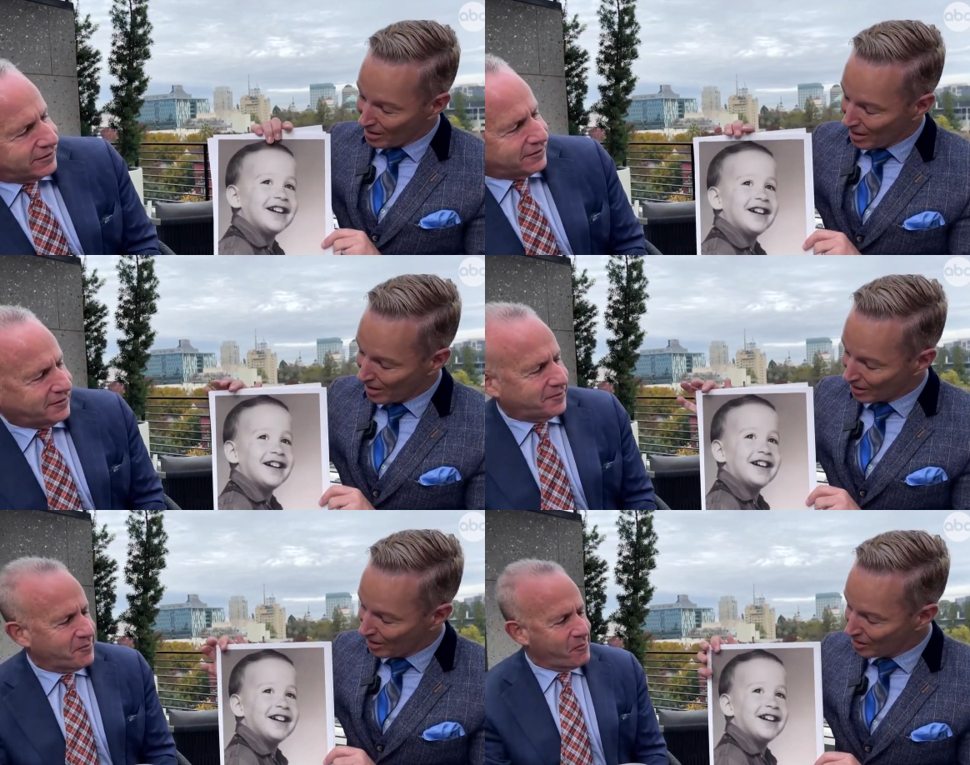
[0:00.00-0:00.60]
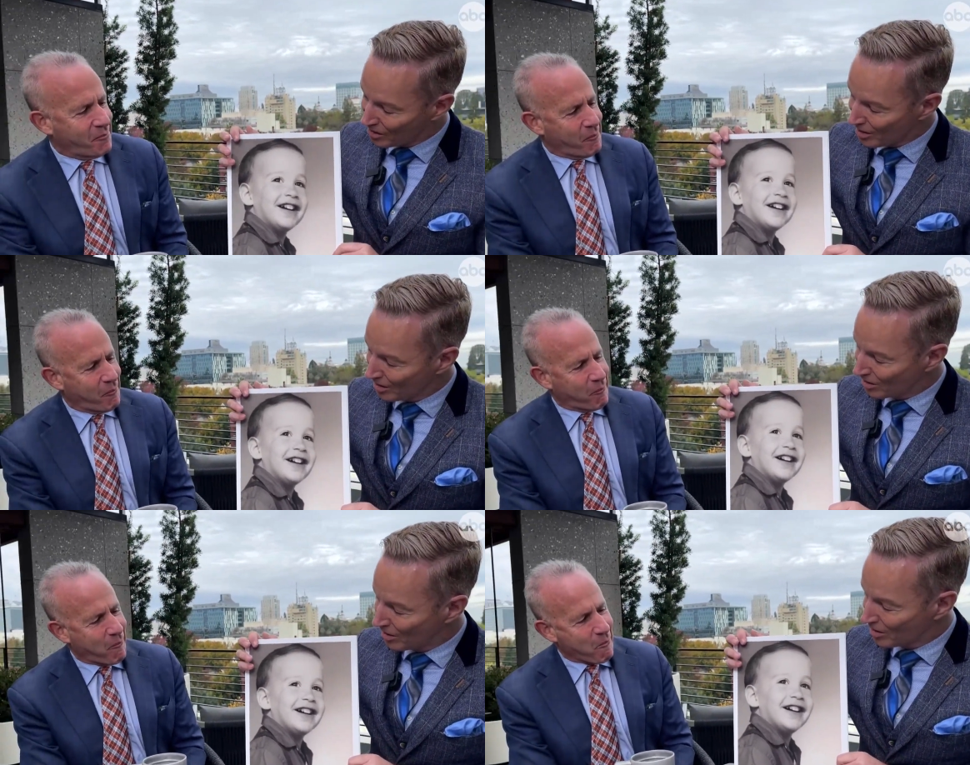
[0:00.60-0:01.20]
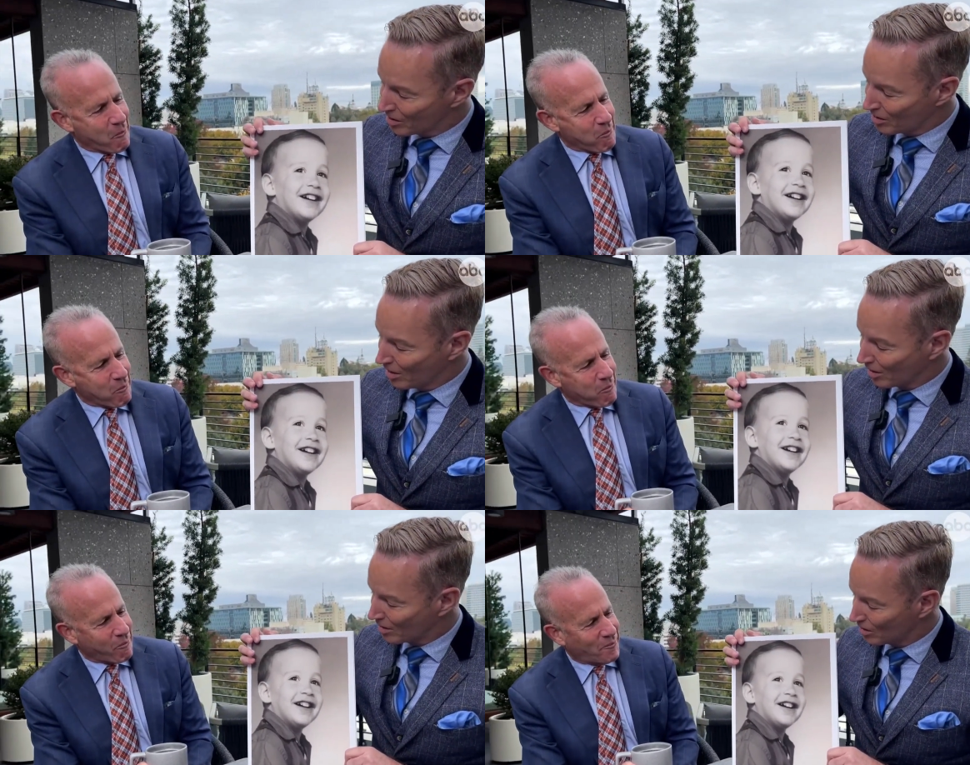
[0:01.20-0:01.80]
Speaker 1: uh, kids say the darndest
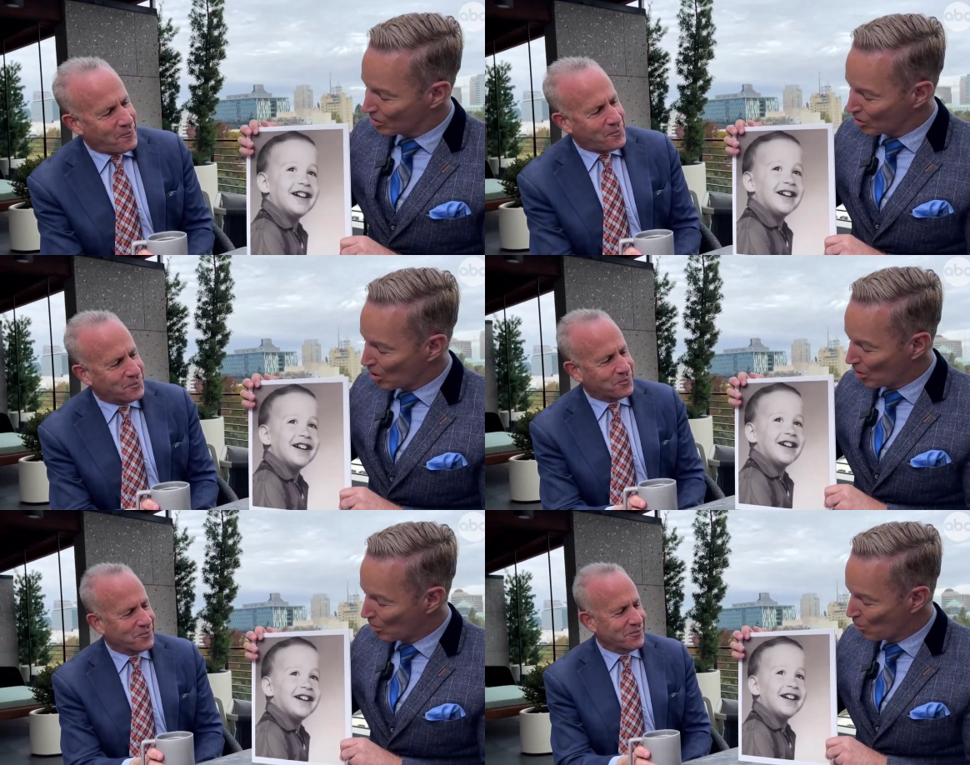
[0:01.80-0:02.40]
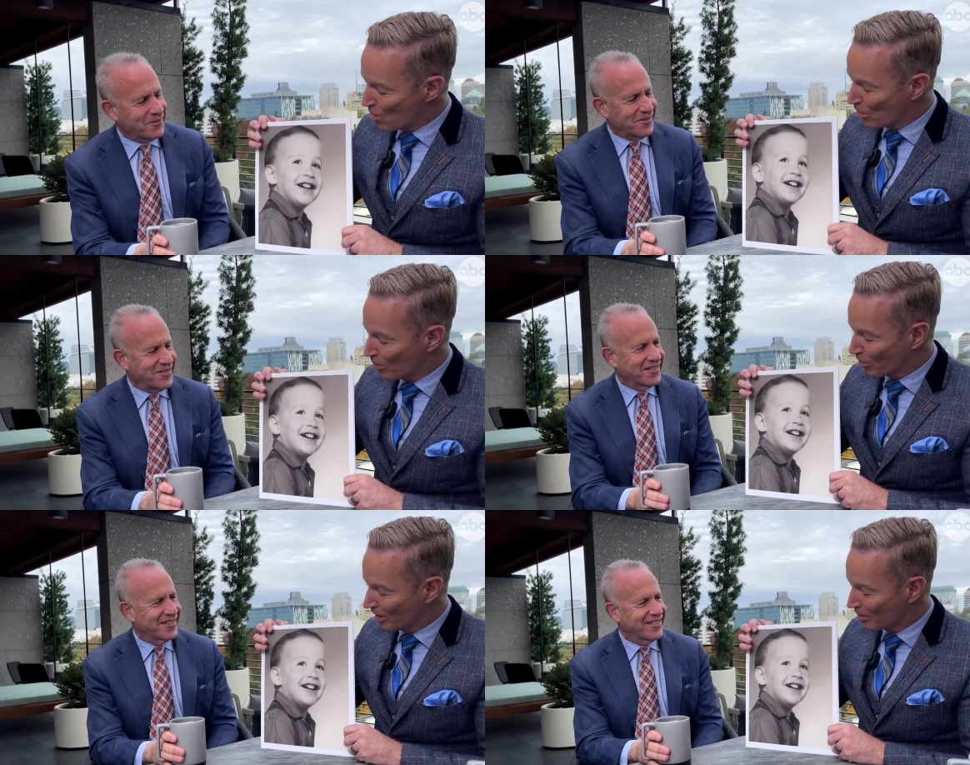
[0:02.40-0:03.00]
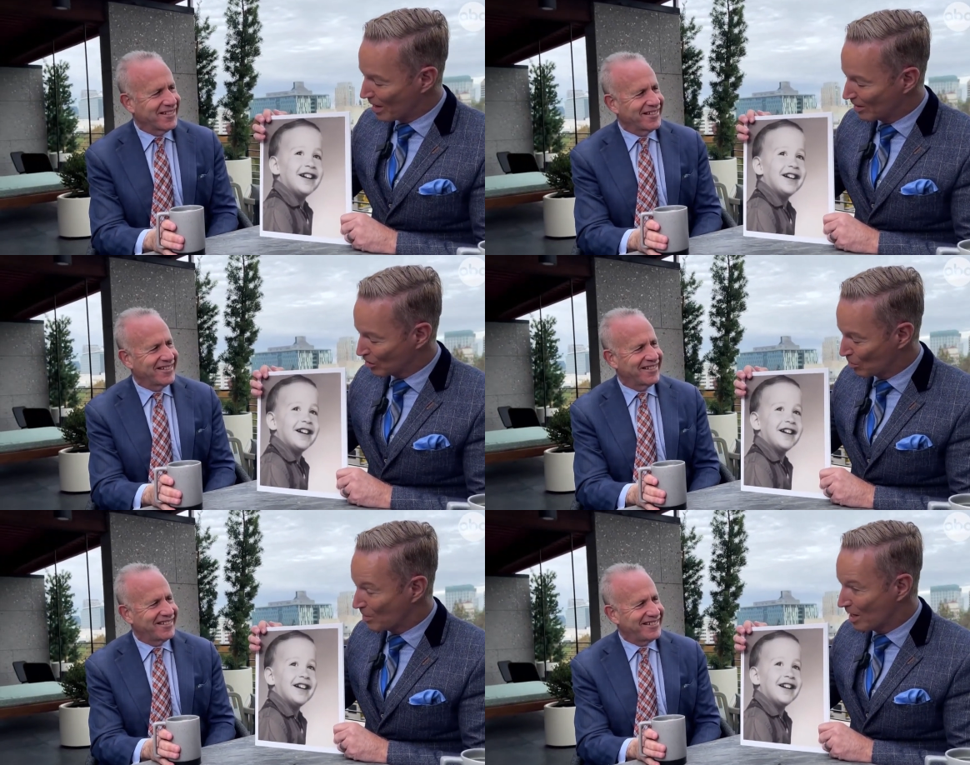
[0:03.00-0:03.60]
things, so we want to mm. bring about some
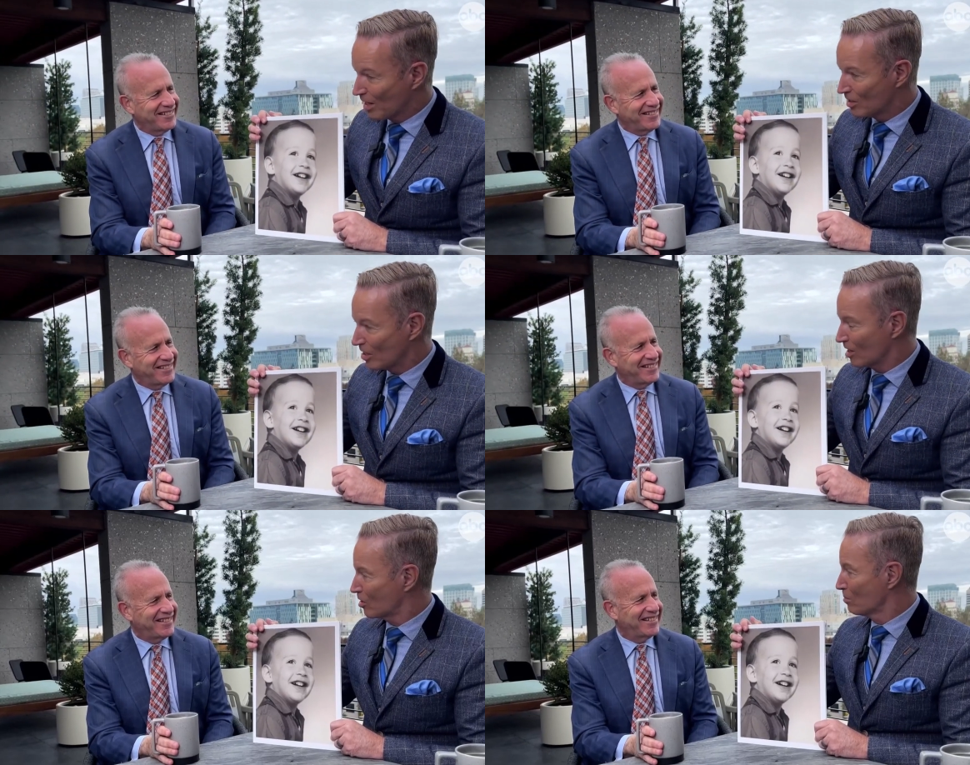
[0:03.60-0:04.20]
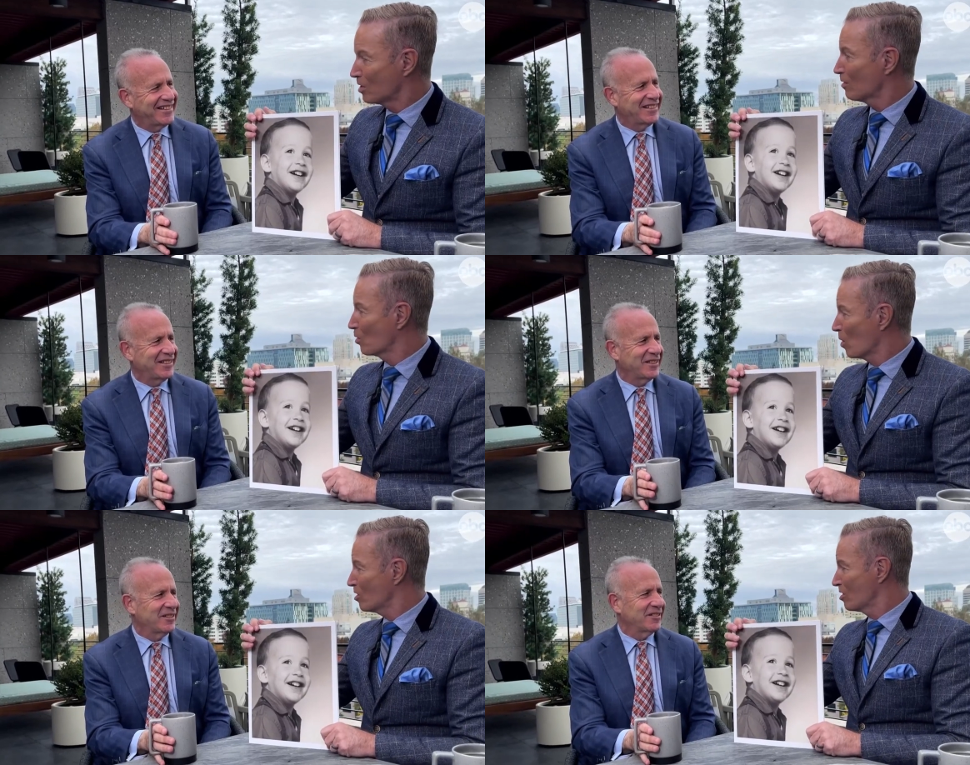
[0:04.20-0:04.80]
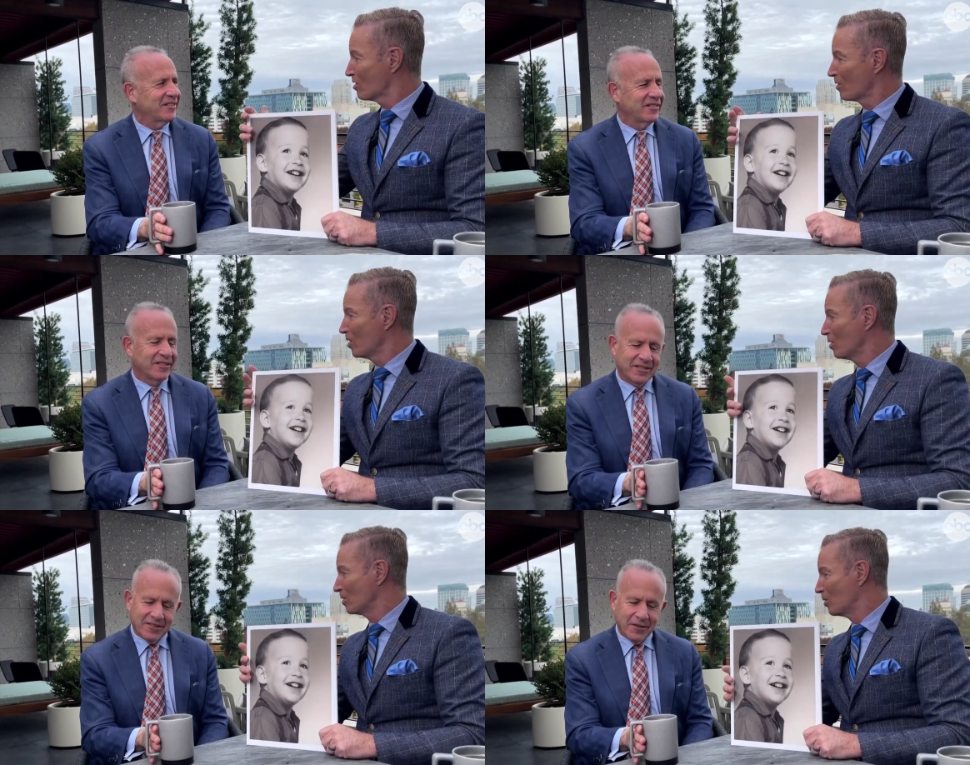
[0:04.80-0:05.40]
kids and some tough questions for you.
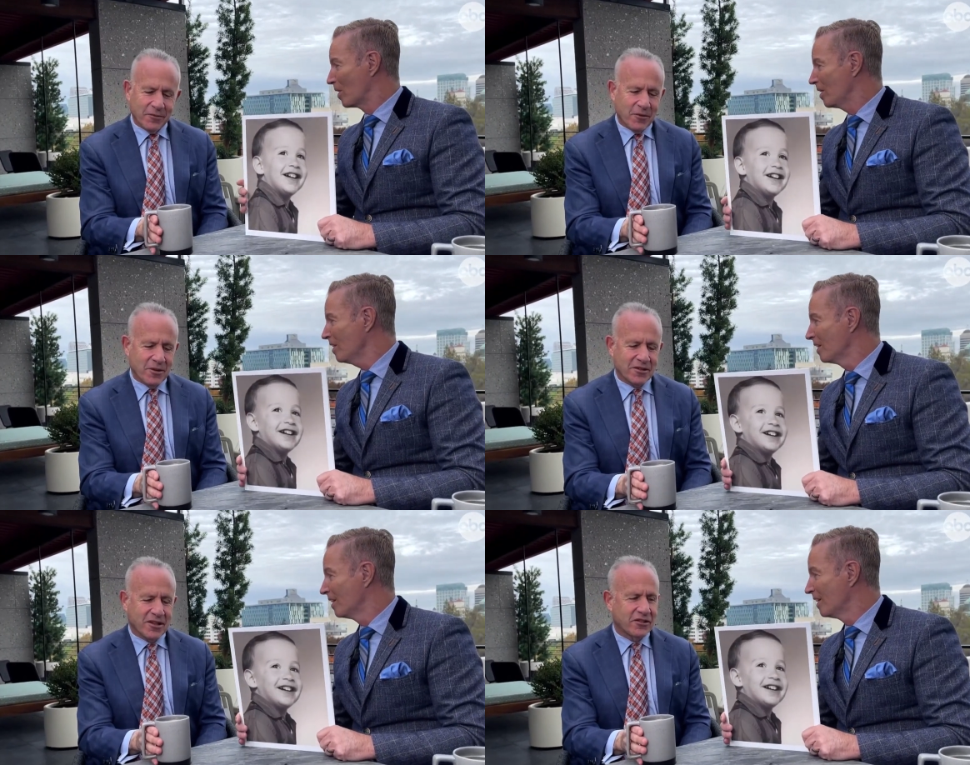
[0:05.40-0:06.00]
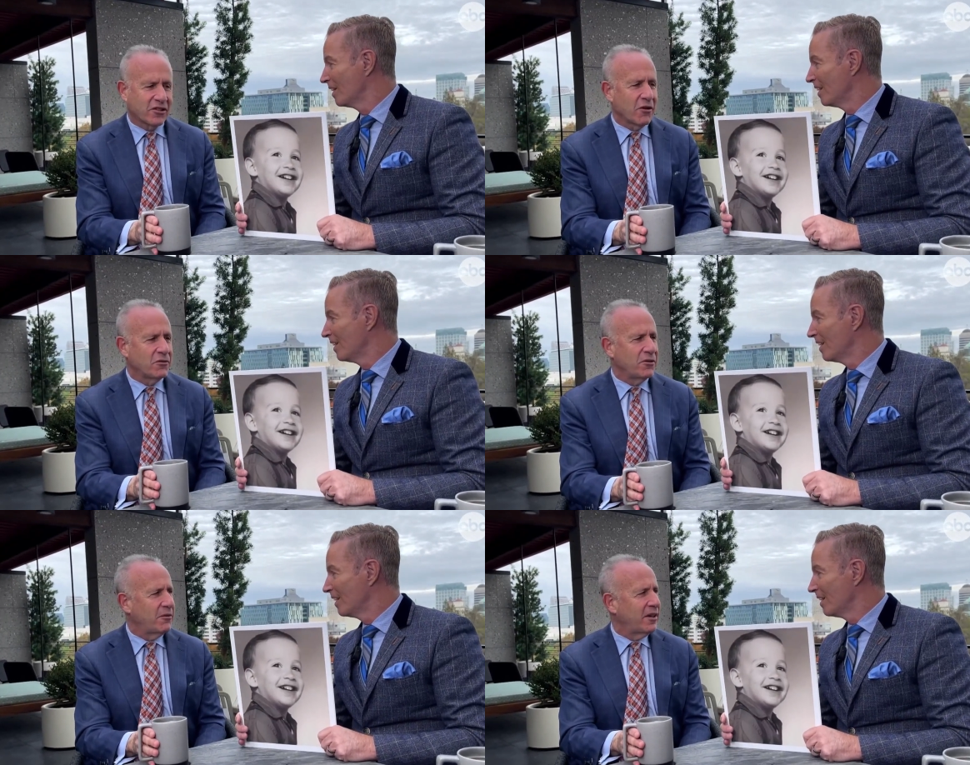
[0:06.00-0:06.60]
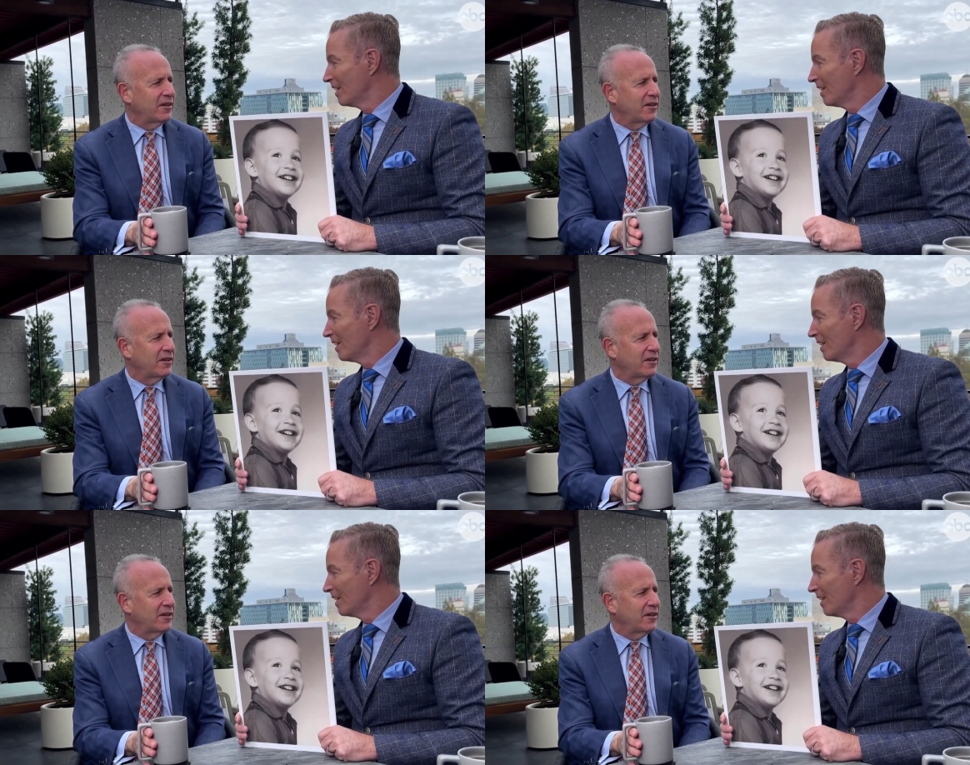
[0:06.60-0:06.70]
You ready? Of course. Let's go do it.